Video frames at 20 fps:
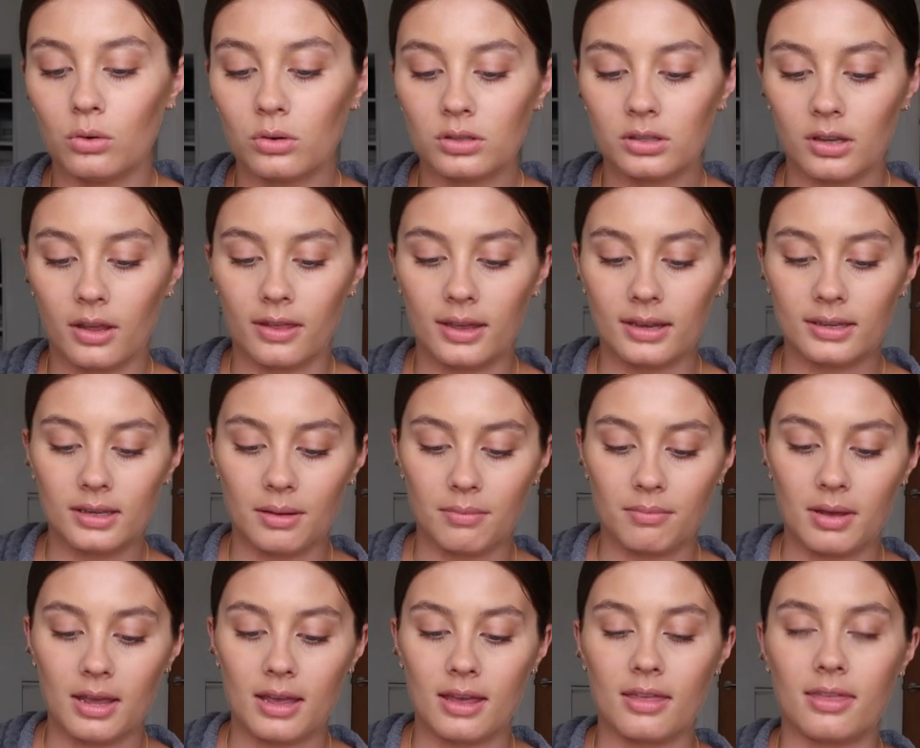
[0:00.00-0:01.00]
also they
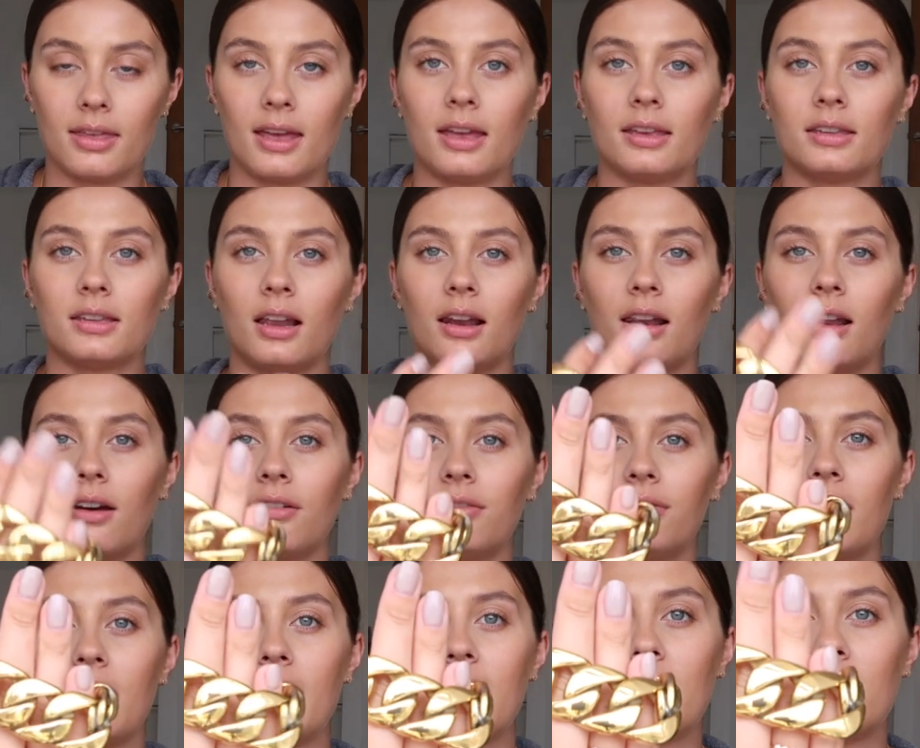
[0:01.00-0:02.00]
sent me this
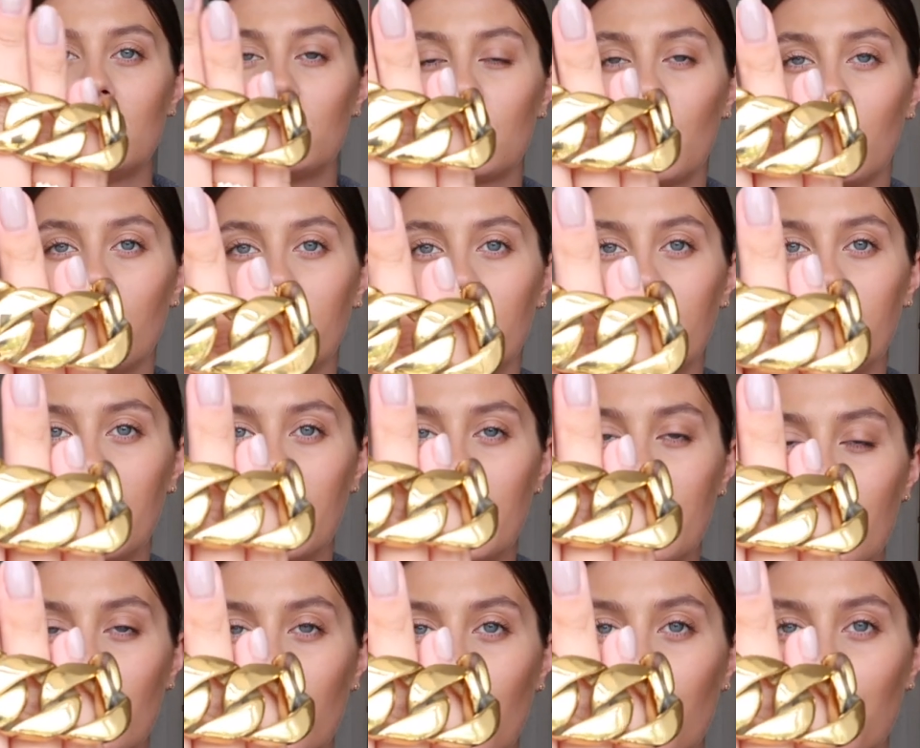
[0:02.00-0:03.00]
lovely
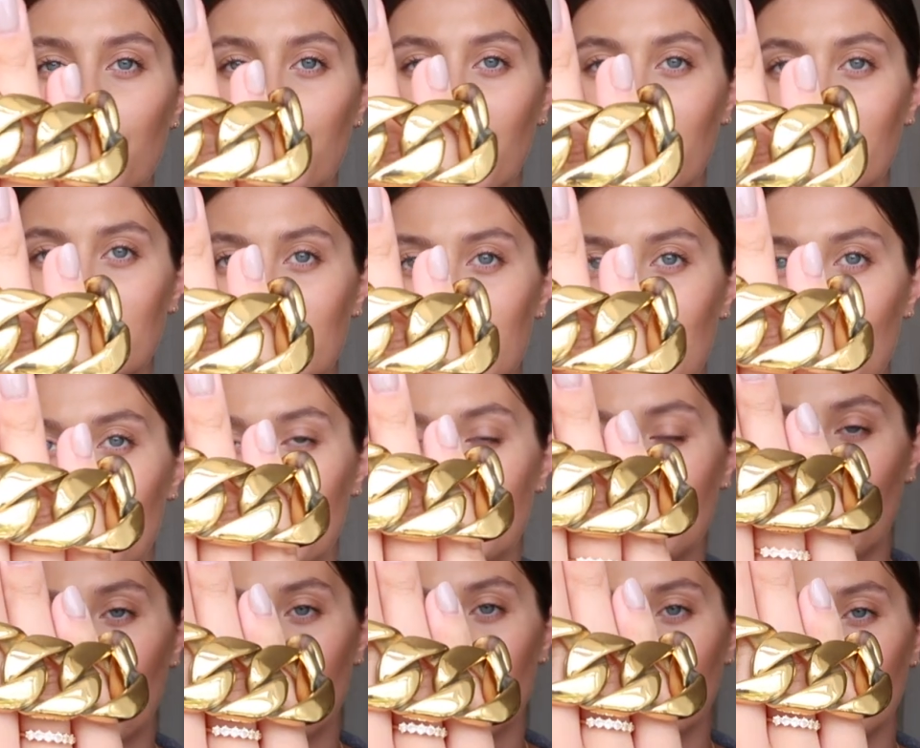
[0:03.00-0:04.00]
chunky gold bracelet,
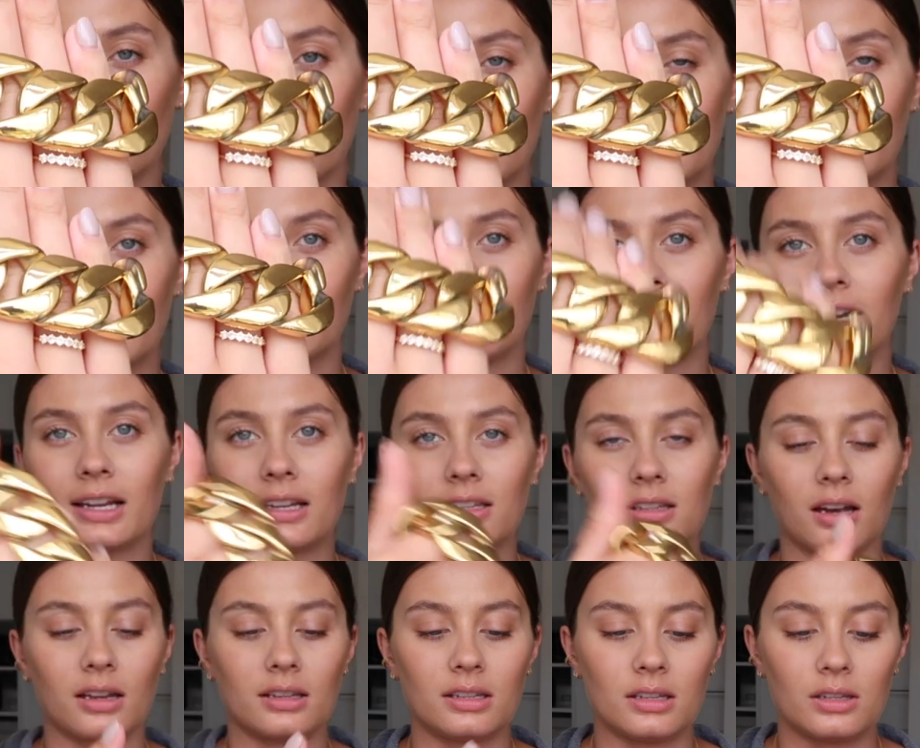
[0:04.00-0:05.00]
which I'm really, really
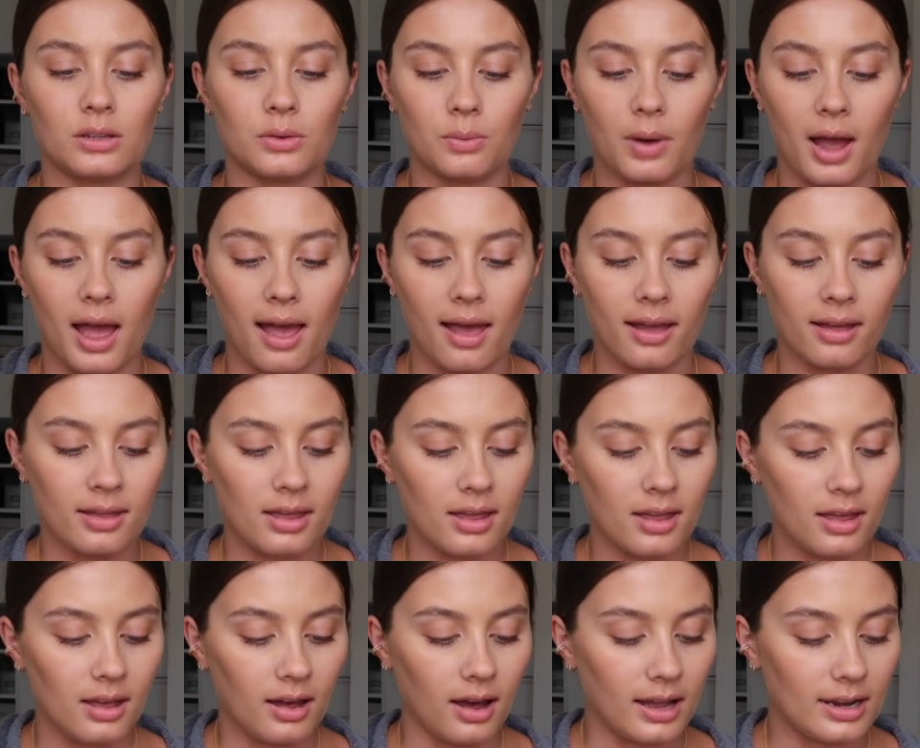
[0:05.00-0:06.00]
excited to wear.
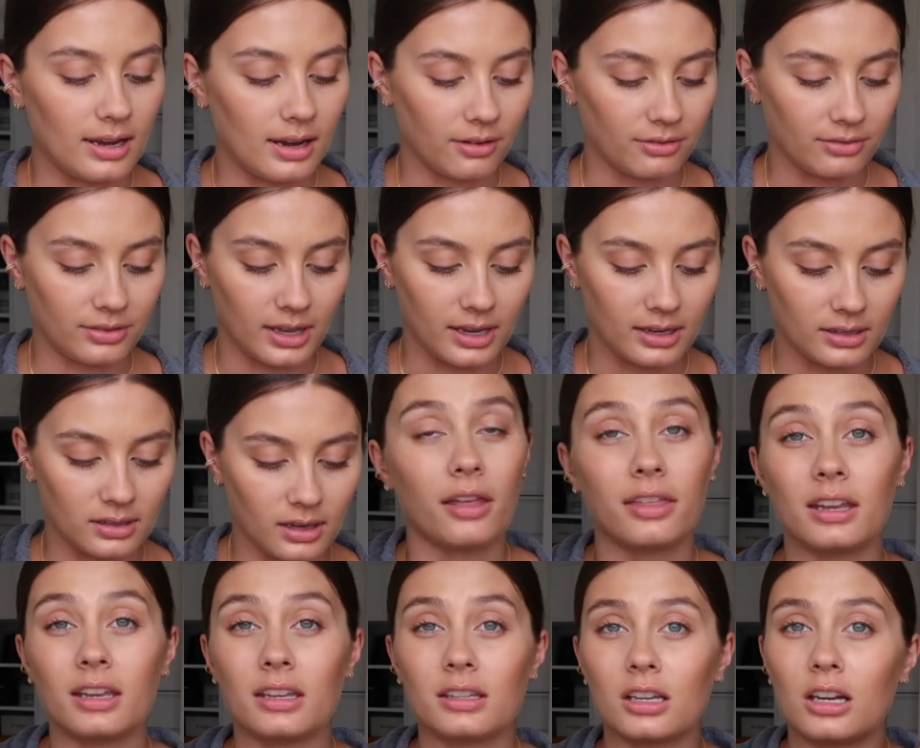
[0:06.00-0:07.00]
I love this. I
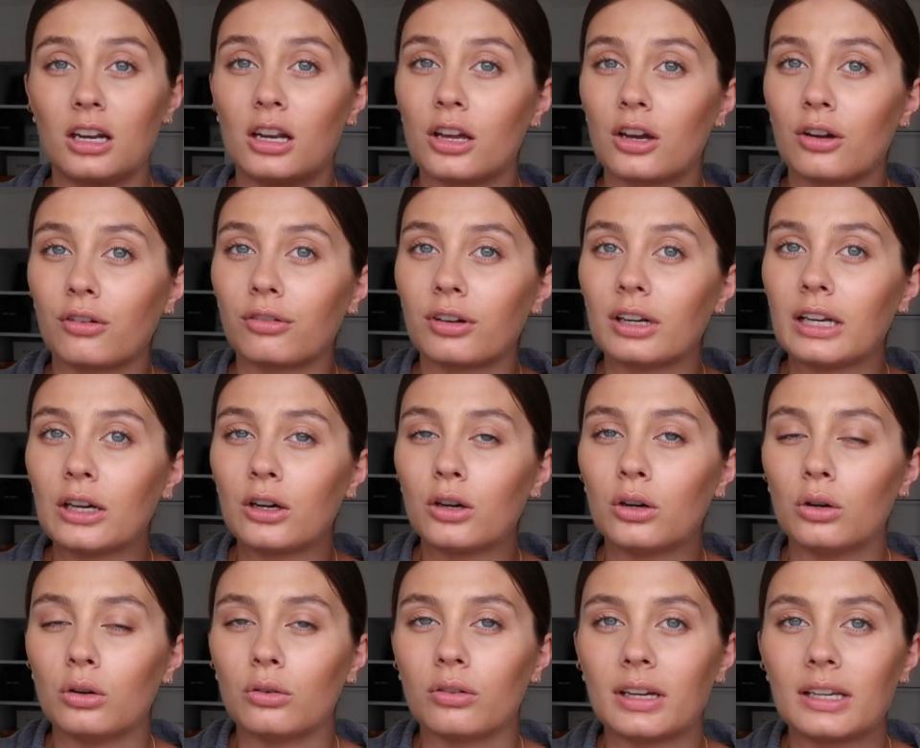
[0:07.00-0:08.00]
think it's going to look really
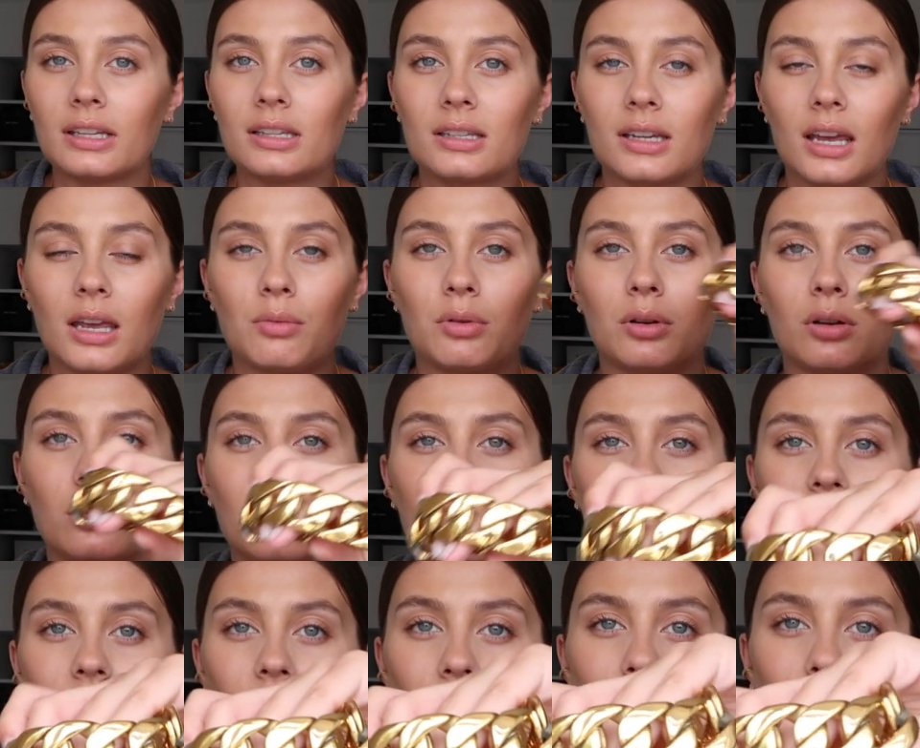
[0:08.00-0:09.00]
cool, really statement on
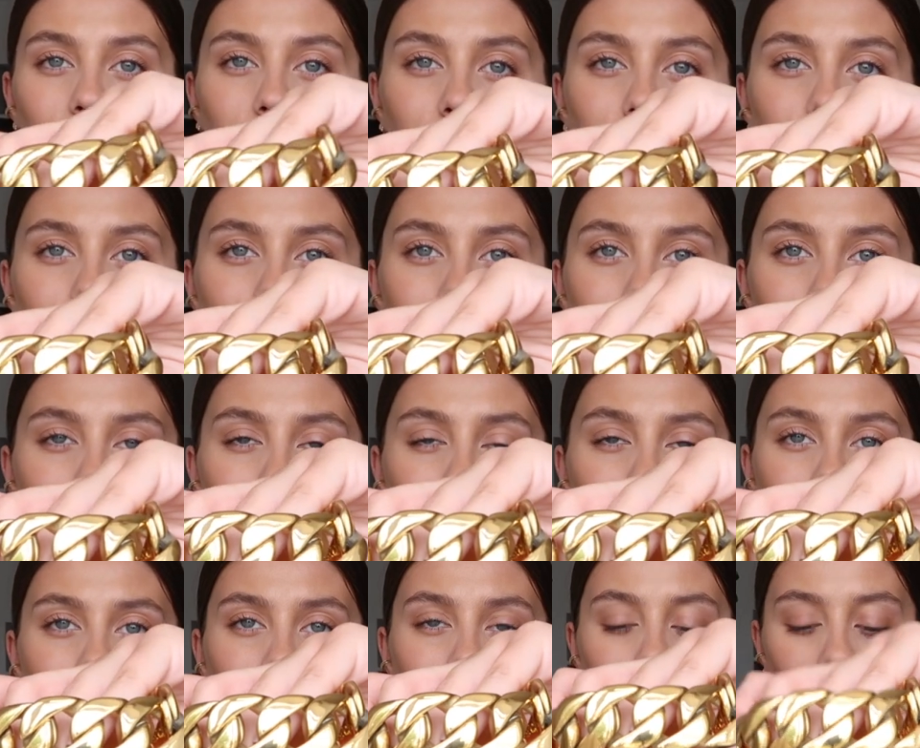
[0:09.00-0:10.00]
its own.
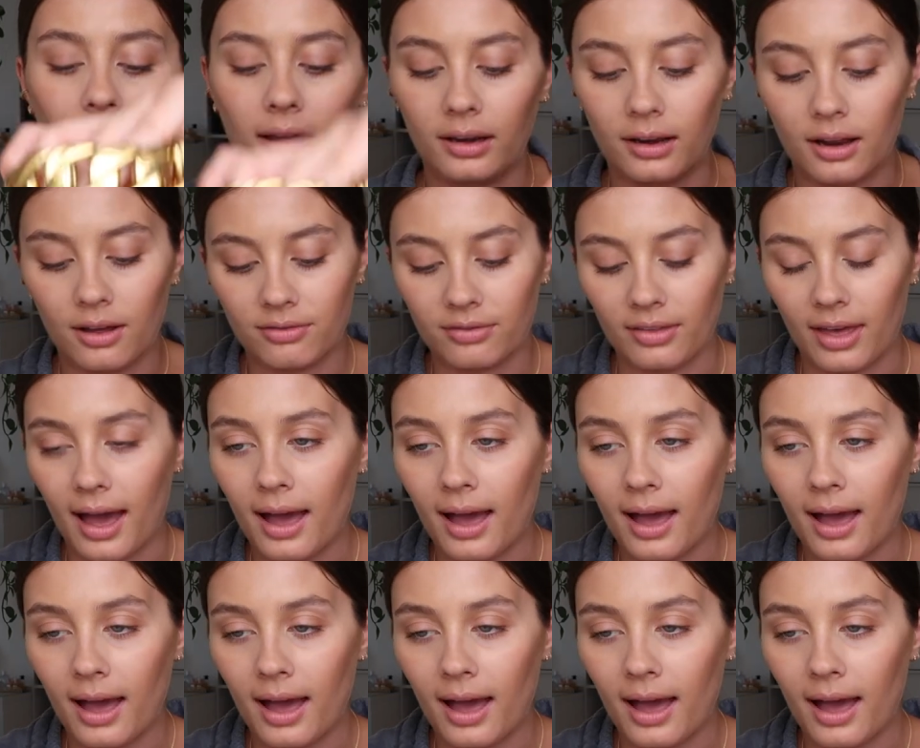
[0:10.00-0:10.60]
Yeah, love